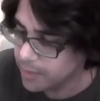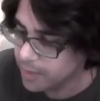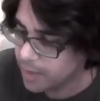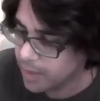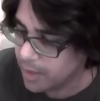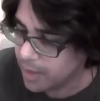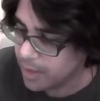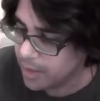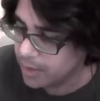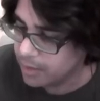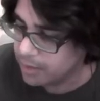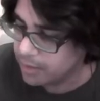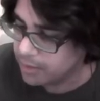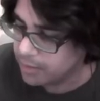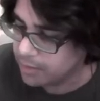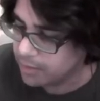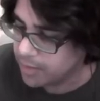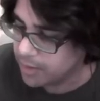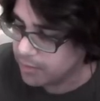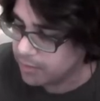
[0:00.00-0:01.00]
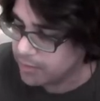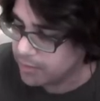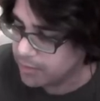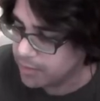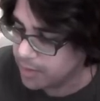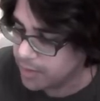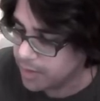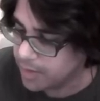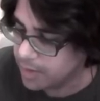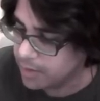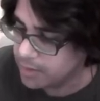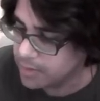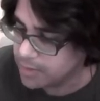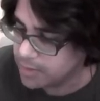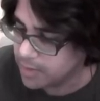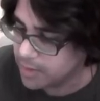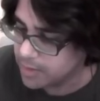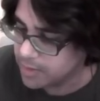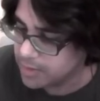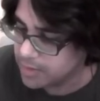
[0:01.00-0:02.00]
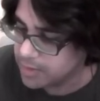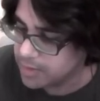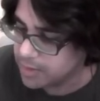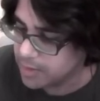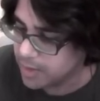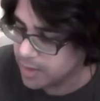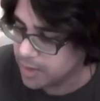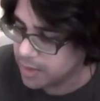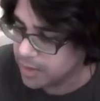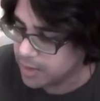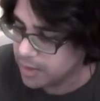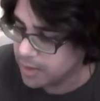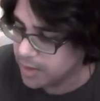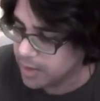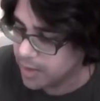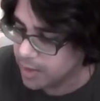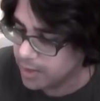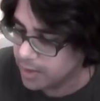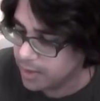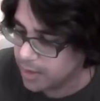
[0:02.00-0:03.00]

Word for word: and everything else is there and